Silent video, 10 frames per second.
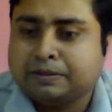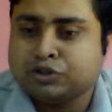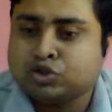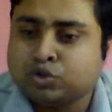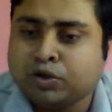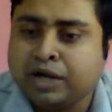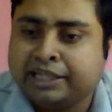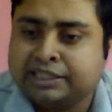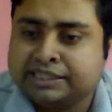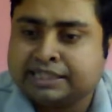So tomorrow I
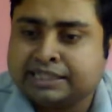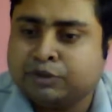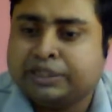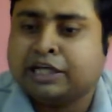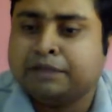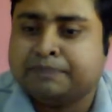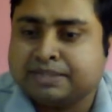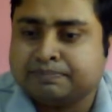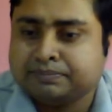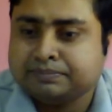will discuss about nickel
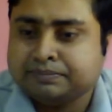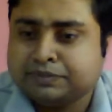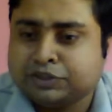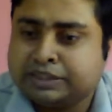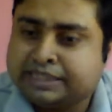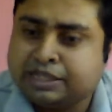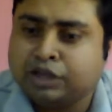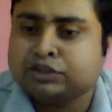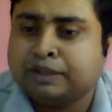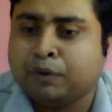prism. So this is
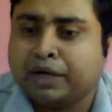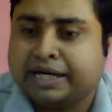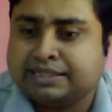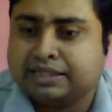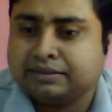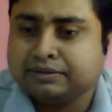also a polarizer.